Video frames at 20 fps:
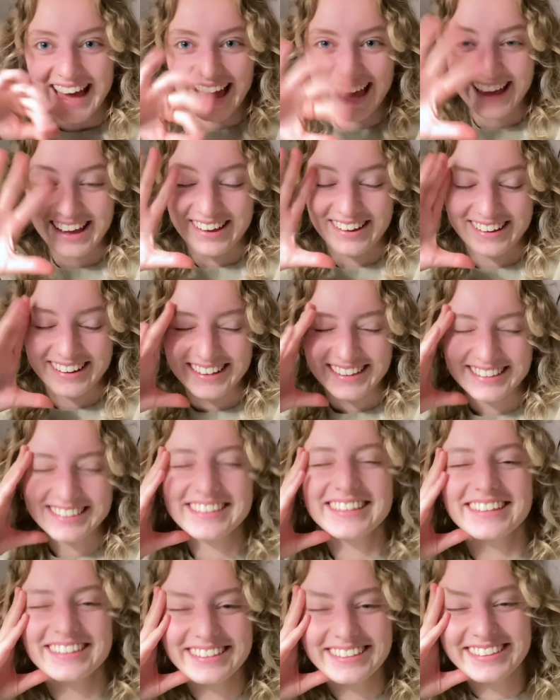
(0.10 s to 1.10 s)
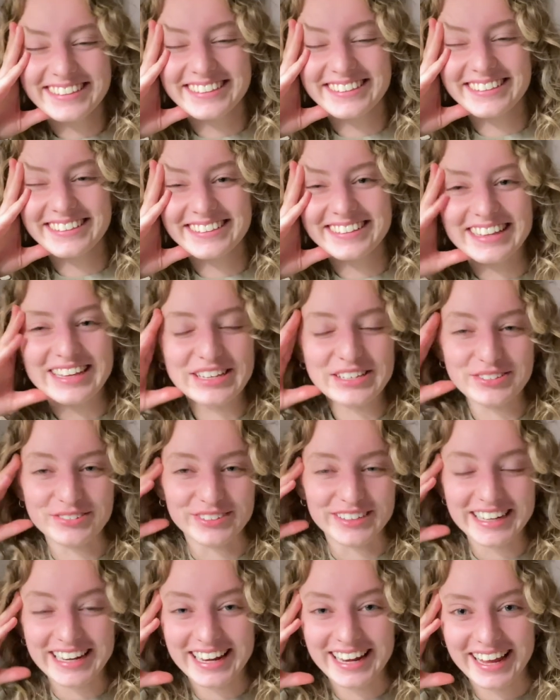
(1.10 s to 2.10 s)
Hey guys, it's
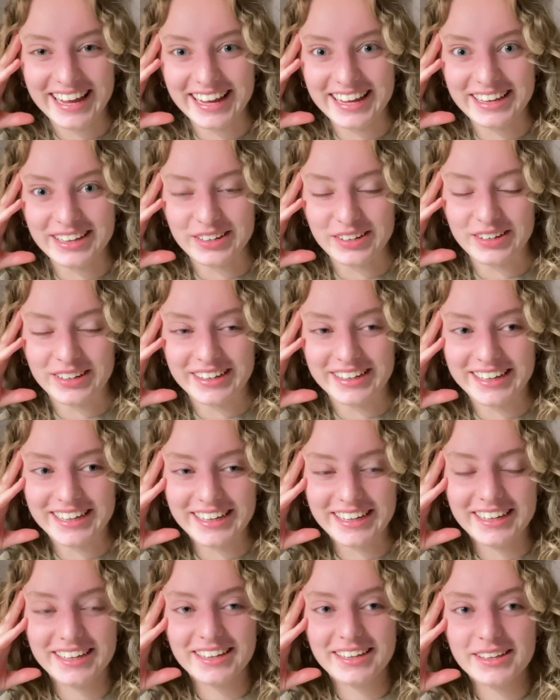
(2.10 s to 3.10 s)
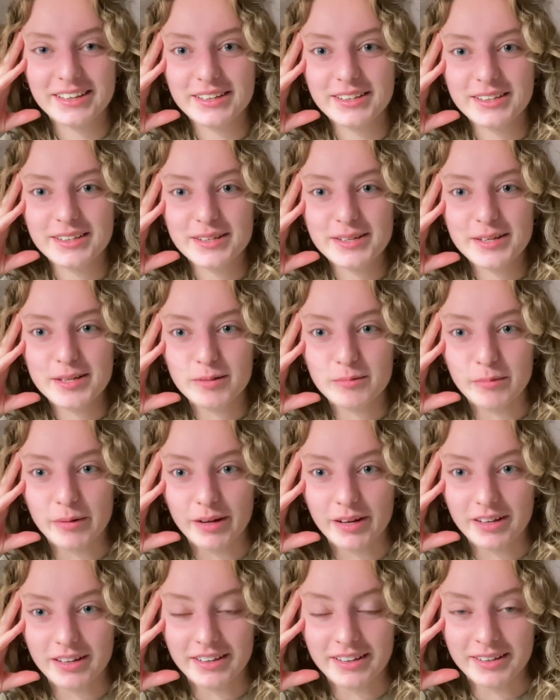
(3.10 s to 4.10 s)
really late at night,
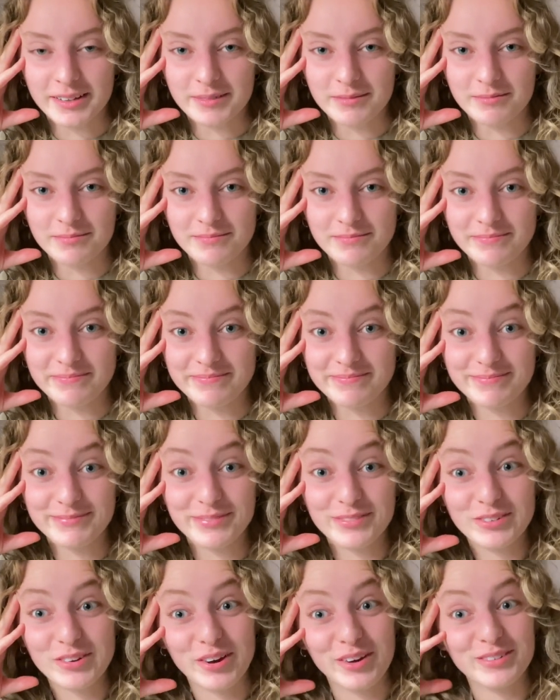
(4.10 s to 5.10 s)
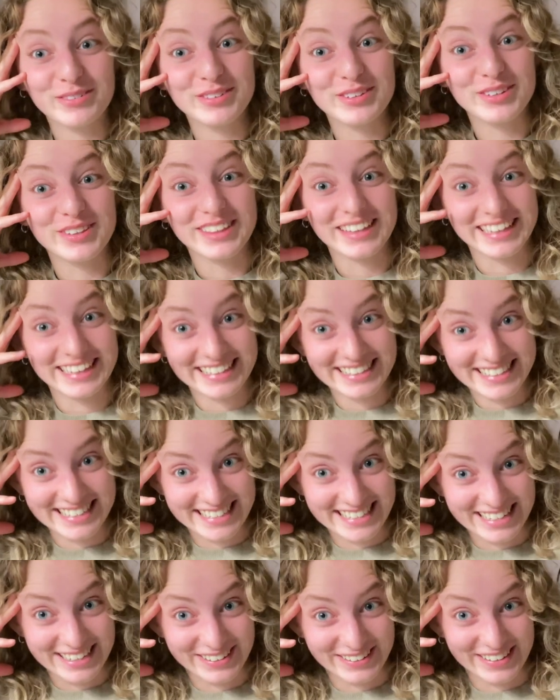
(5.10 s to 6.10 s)
but I've got a few things to tell